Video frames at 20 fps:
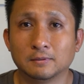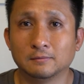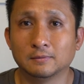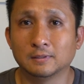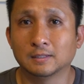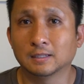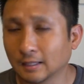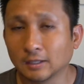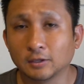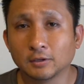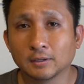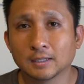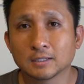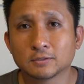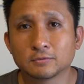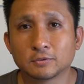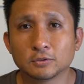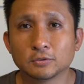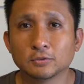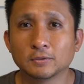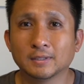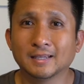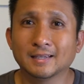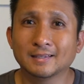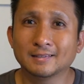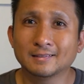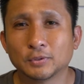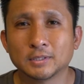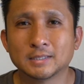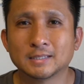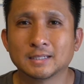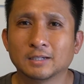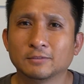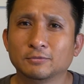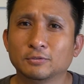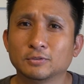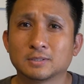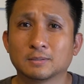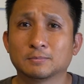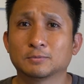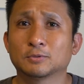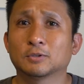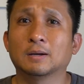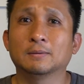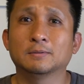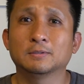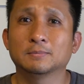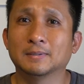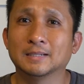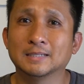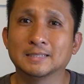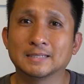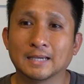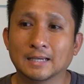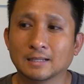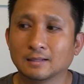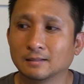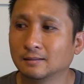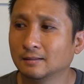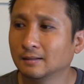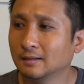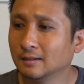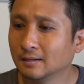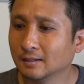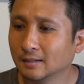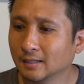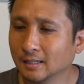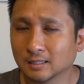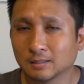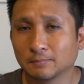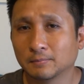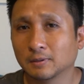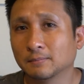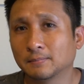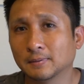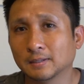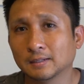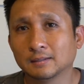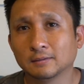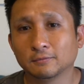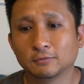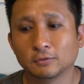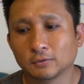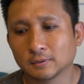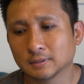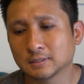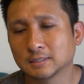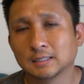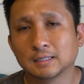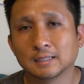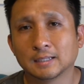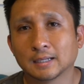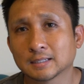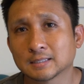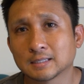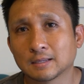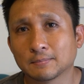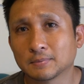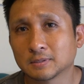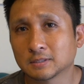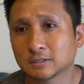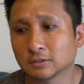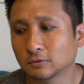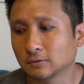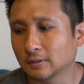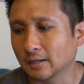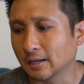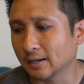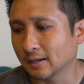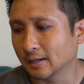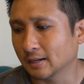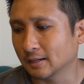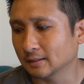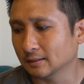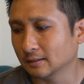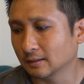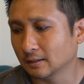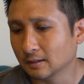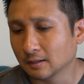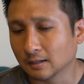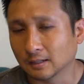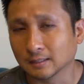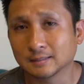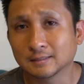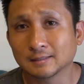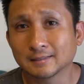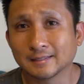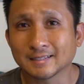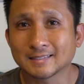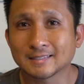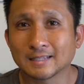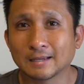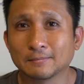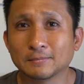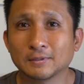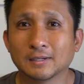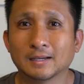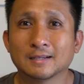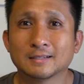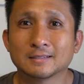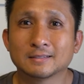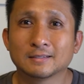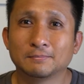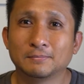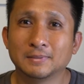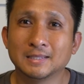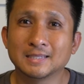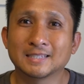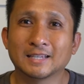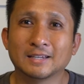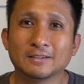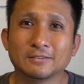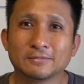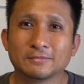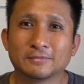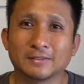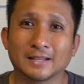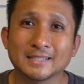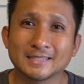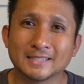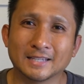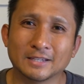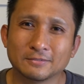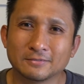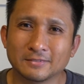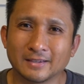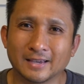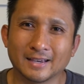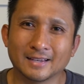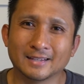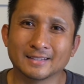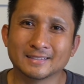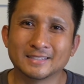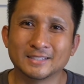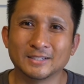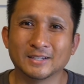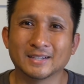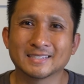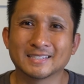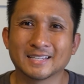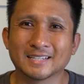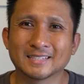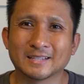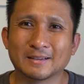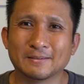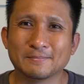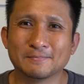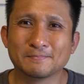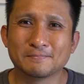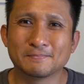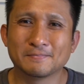P V. Thank you guys for tuning in. Appreciate it if you subscribe to my channel. Hit the bell button if you want to see the next episode. And until next time, you guys be safe, fly safe, and see you guys next time.